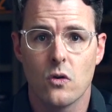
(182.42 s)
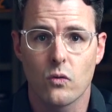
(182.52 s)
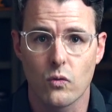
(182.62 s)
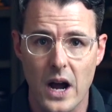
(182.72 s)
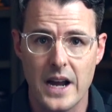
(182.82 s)

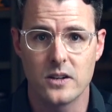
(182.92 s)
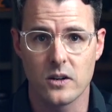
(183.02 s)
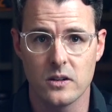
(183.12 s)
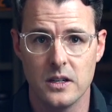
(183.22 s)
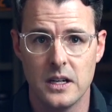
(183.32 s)

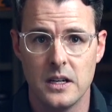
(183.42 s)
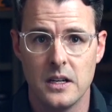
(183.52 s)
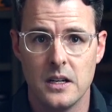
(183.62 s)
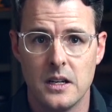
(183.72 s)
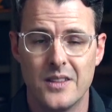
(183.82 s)
rider.
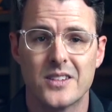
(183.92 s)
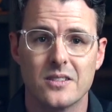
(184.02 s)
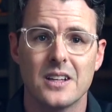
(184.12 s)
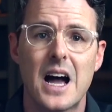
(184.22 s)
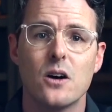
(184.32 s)
And this
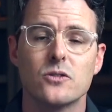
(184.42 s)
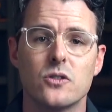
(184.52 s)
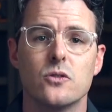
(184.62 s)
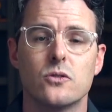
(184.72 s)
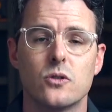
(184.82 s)
allows
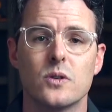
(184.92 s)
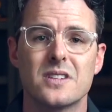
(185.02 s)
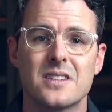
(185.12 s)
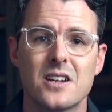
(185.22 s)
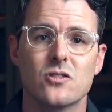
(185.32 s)
you to
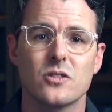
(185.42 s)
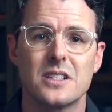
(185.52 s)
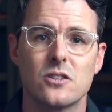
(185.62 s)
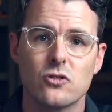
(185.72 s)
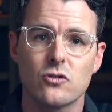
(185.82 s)
essentially
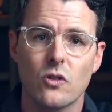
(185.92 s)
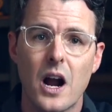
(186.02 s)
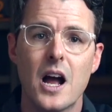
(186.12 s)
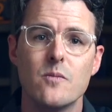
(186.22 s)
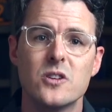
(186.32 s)

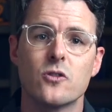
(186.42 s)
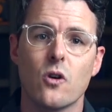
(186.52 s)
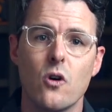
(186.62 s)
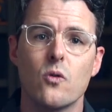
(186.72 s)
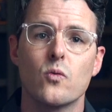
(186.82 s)
describe in your
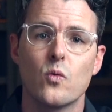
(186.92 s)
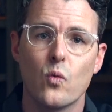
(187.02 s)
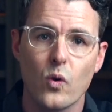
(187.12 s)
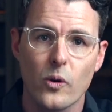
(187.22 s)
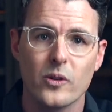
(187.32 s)

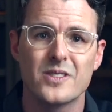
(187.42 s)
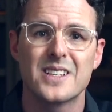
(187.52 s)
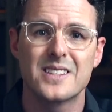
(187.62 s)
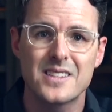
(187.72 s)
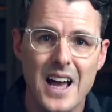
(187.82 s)
own words
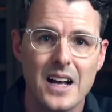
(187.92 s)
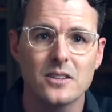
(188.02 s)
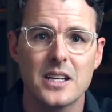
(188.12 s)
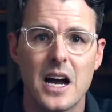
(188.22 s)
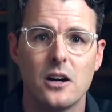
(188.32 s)

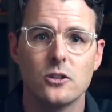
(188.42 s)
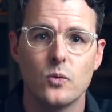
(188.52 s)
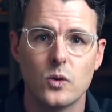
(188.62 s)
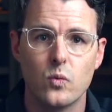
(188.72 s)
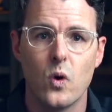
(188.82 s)
exactly how you
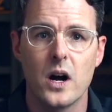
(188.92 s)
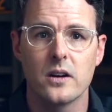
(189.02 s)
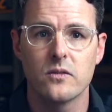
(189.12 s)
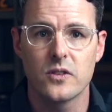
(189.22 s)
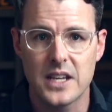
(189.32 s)
would
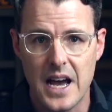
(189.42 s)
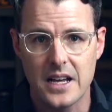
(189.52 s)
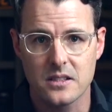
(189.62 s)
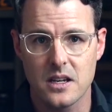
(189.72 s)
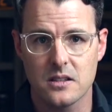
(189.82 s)
want for the
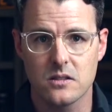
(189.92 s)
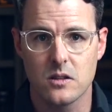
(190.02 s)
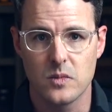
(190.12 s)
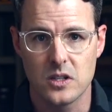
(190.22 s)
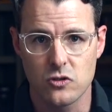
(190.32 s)
assets
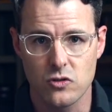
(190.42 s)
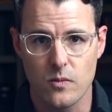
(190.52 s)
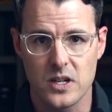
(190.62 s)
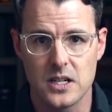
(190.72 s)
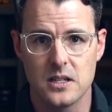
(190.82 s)
to be
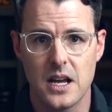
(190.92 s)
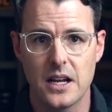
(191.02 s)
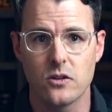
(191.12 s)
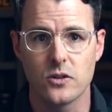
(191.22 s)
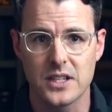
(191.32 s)
distributed
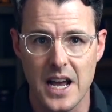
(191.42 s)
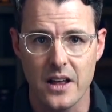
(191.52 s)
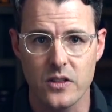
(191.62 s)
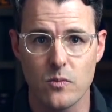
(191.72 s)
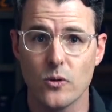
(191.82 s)
at your
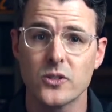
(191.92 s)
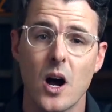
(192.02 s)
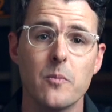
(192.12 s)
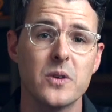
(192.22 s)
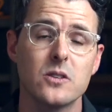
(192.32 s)
death. Most
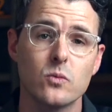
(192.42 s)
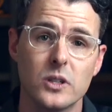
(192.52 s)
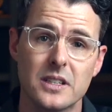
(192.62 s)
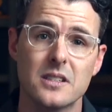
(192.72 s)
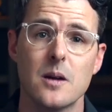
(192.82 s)
companies will
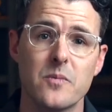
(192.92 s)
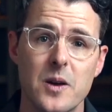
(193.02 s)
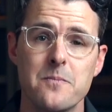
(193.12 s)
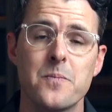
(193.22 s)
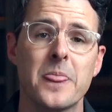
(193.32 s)
accept
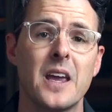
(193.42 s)
them.